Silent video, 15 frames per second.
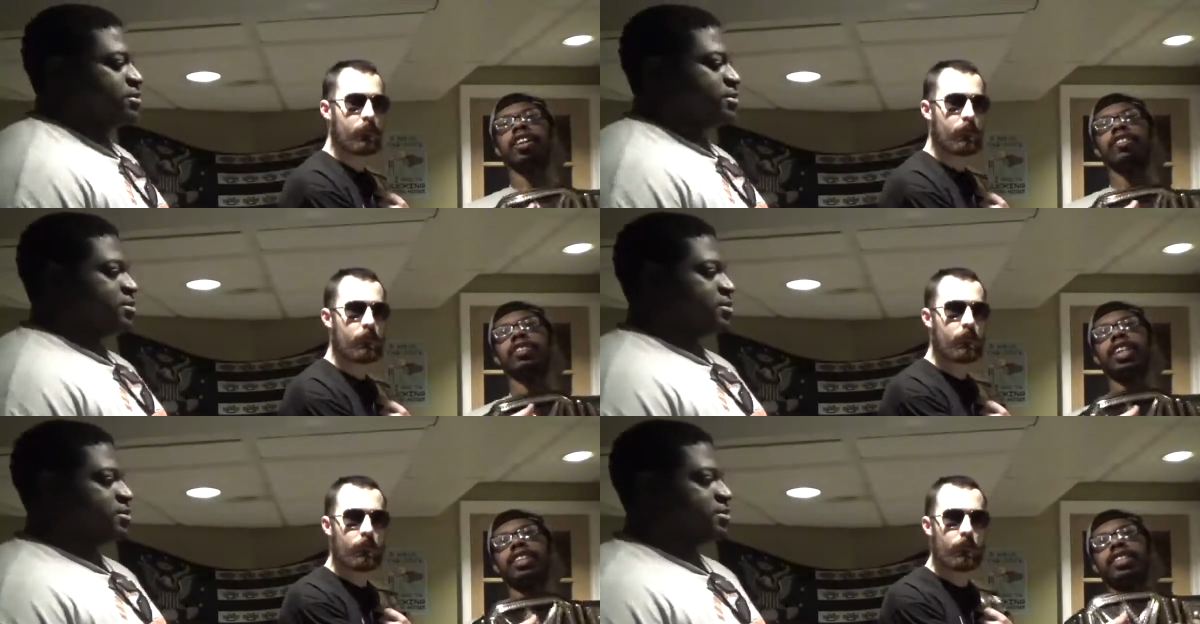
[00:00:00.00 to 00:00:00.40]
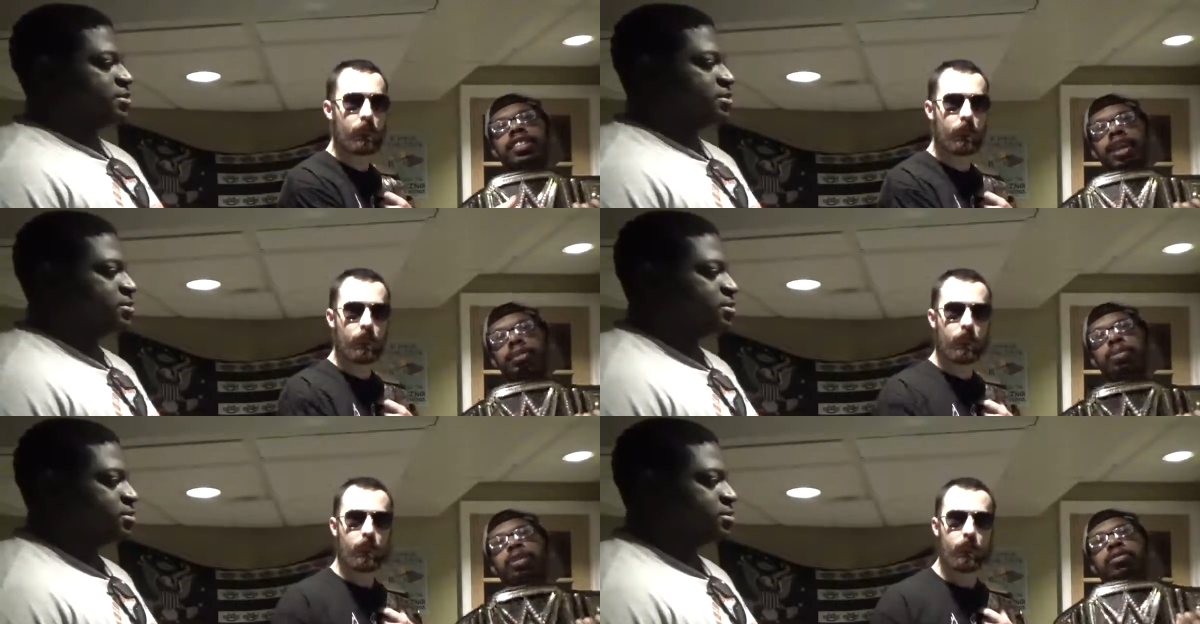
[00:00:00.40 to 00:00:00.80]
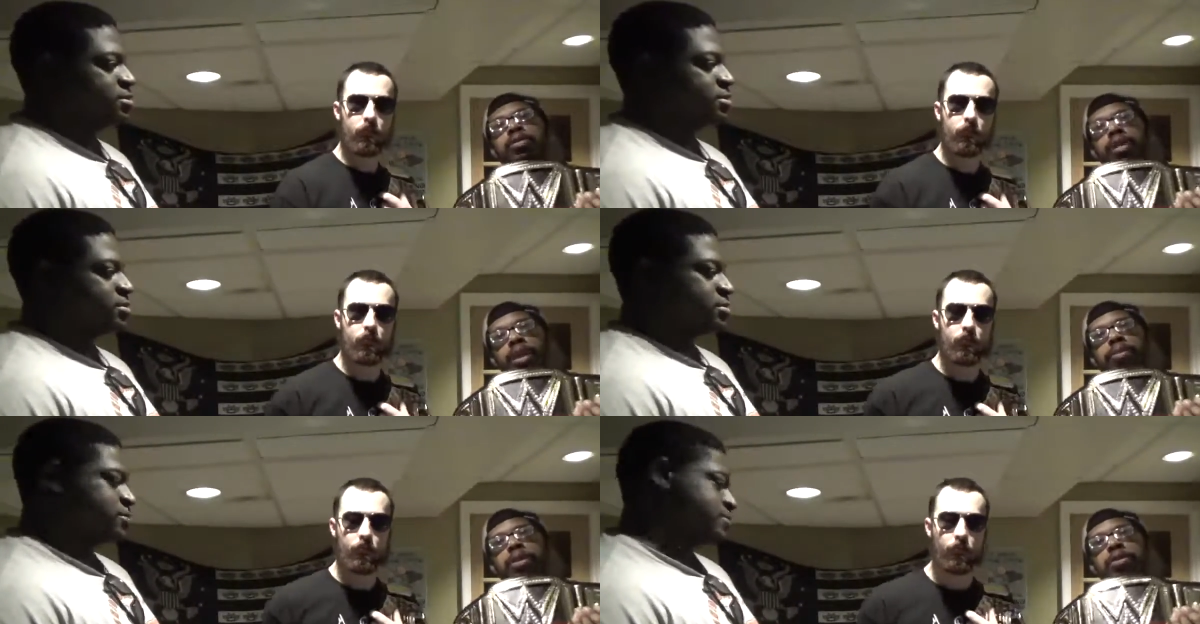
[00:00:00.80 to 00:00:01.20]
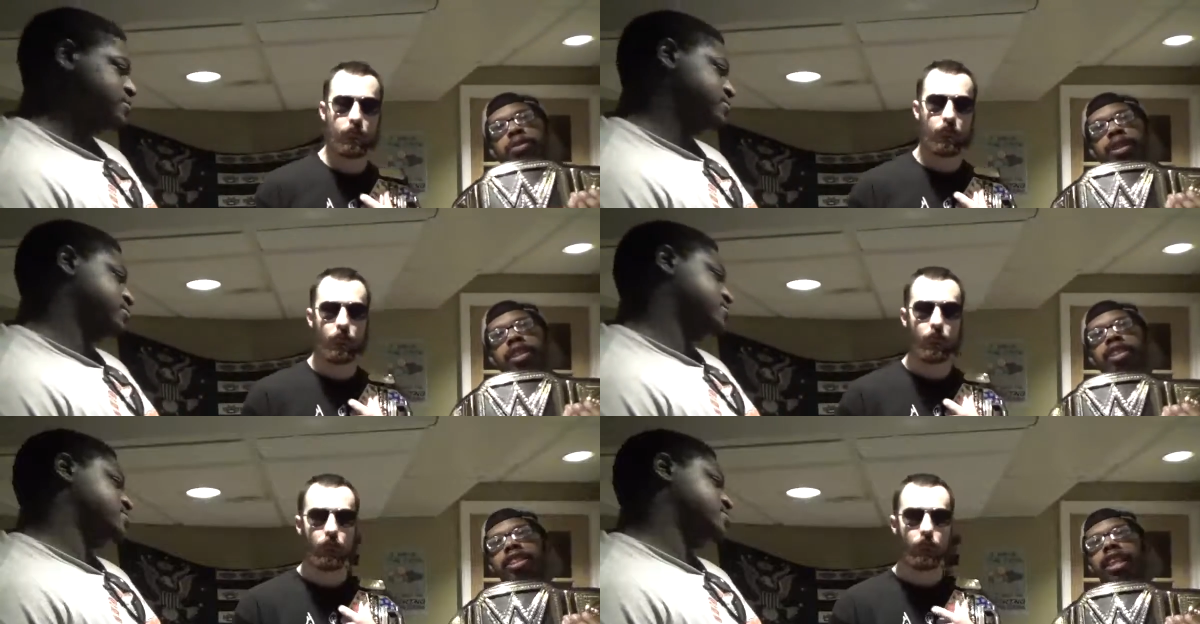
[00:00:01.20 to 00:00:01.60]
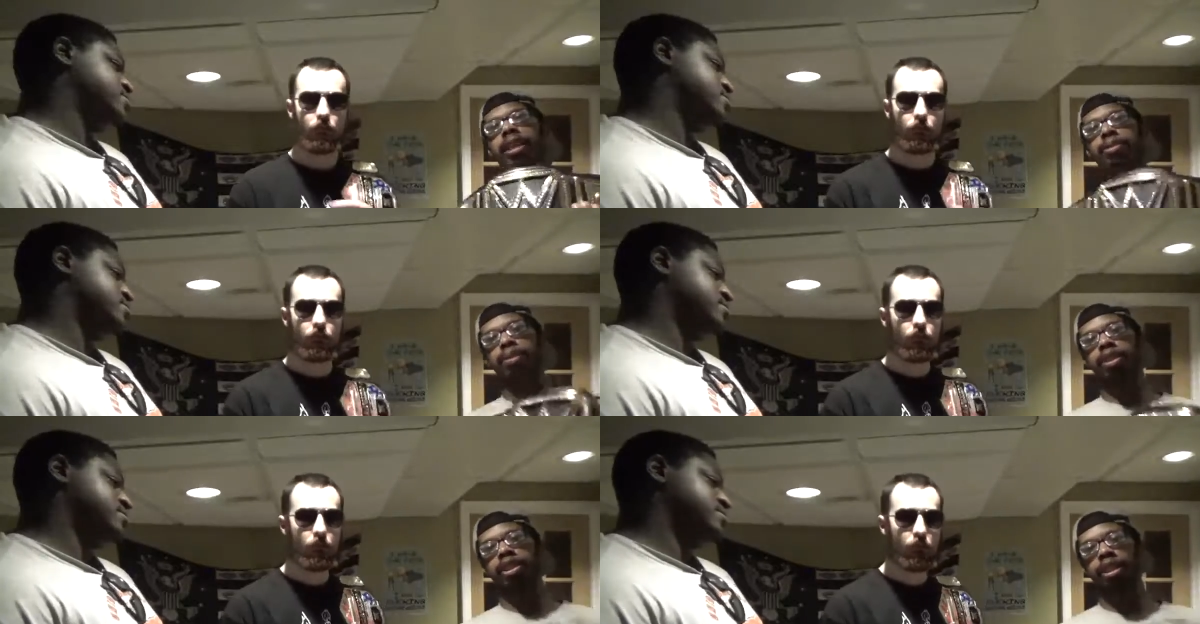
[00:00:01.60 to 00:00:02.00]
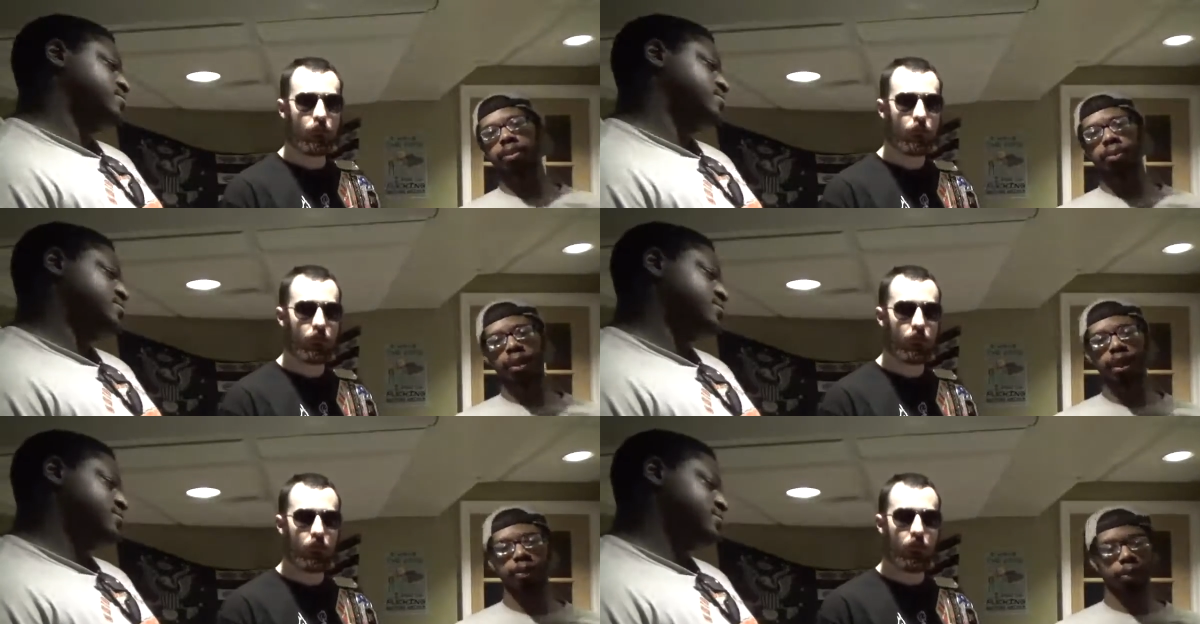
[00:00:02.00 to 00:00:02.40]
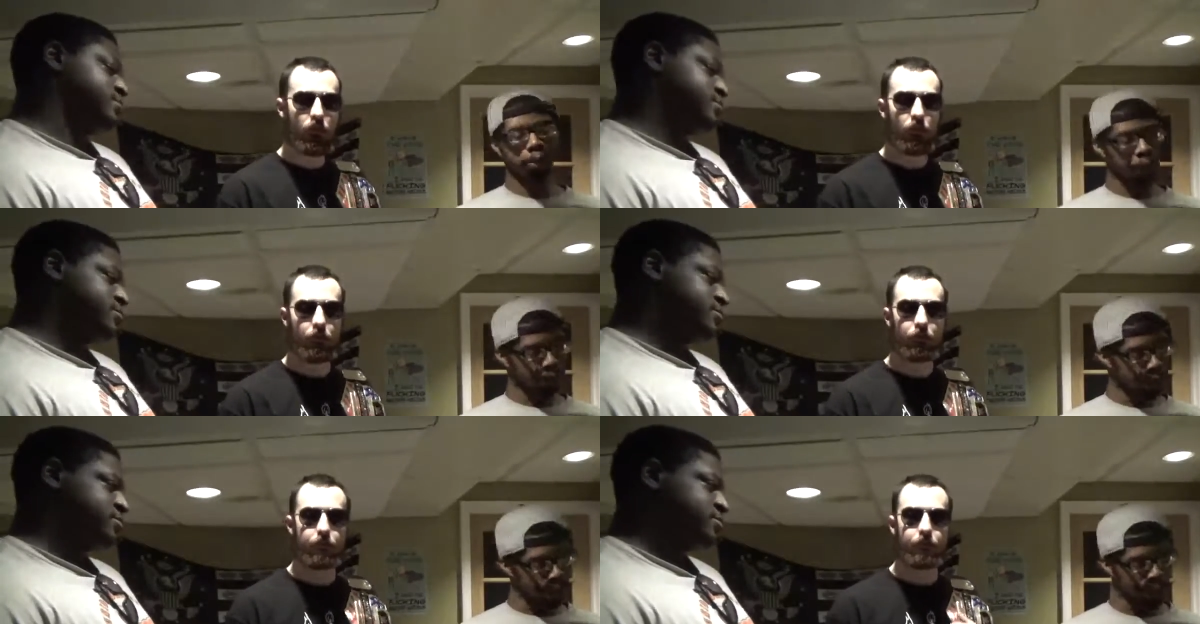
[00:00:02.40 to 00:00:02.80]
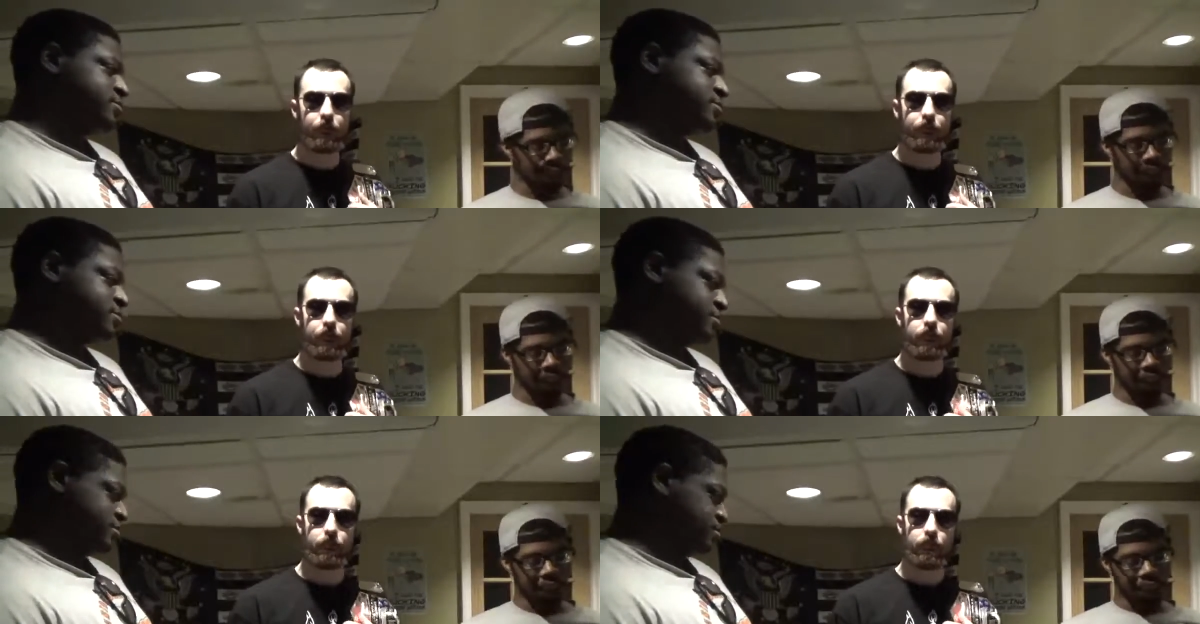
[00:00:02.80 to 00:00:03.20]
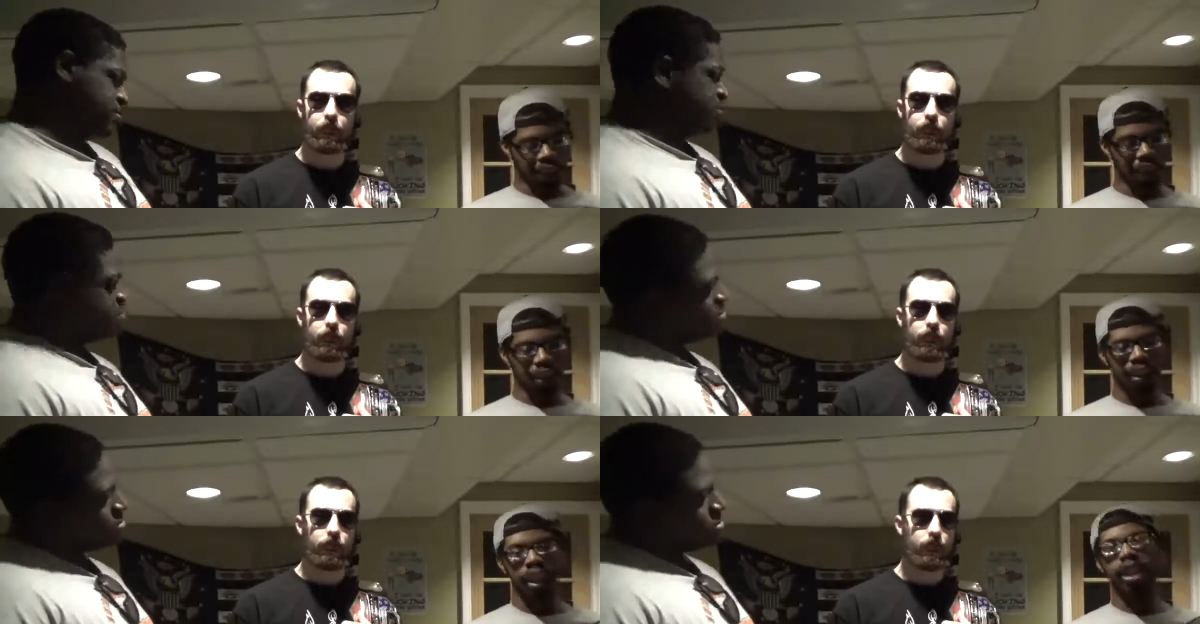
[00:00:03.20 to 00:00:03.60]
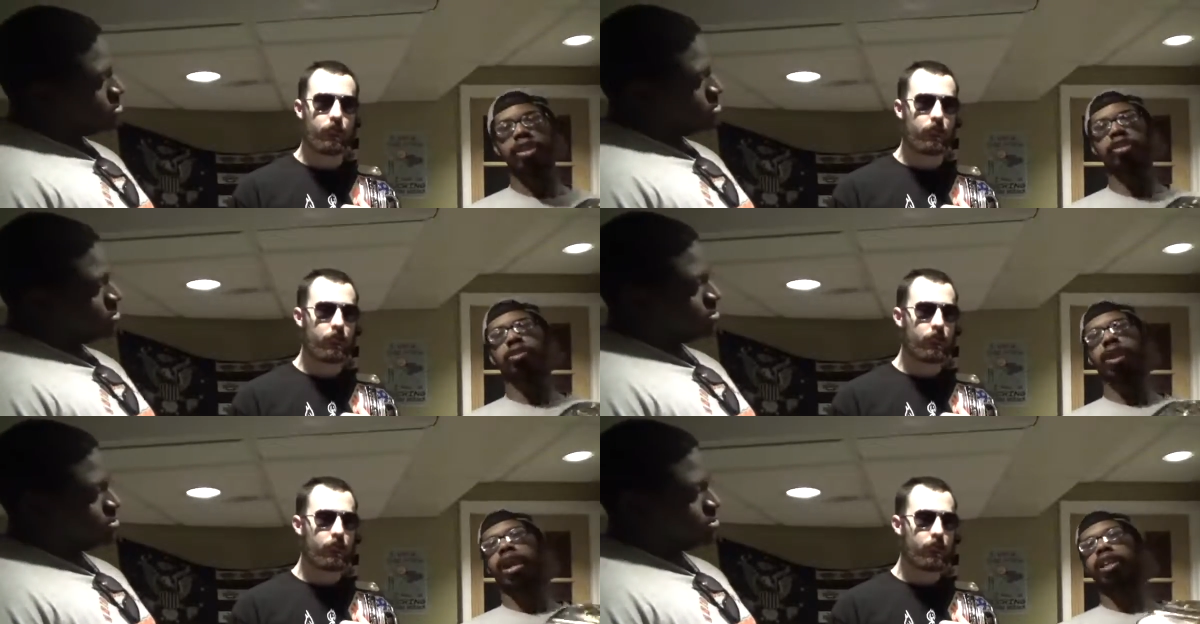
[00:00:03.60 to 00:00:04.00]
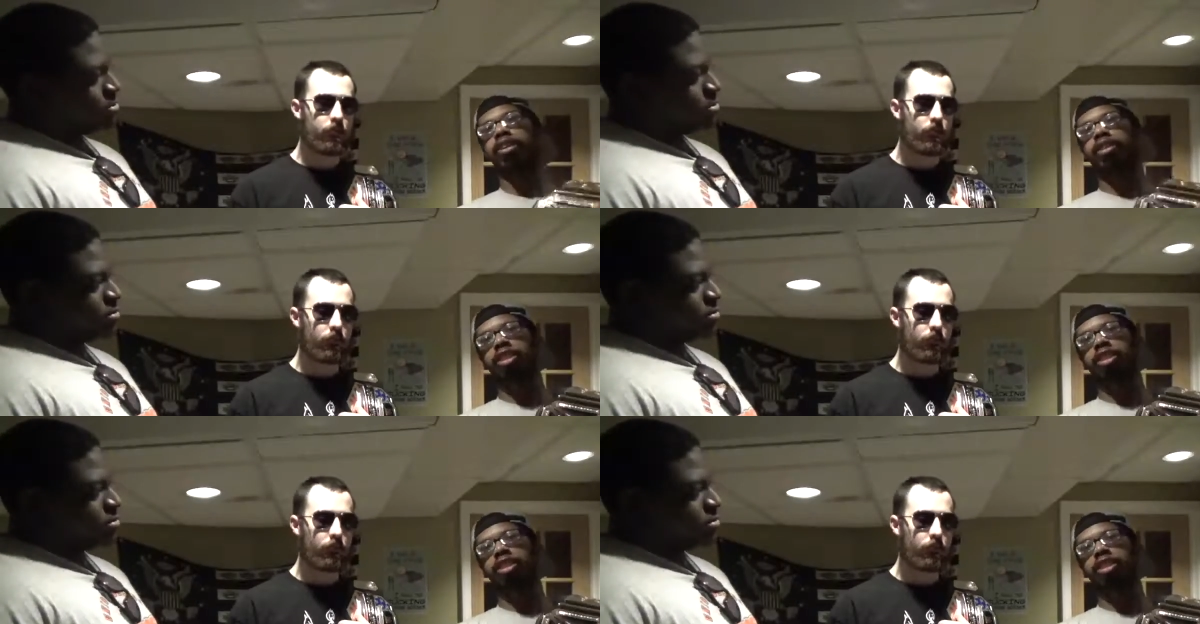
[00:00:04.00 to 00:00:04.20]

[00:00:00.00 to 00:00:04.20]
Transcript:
Speaker 1: the WWE Championship. It will be the Nutcracker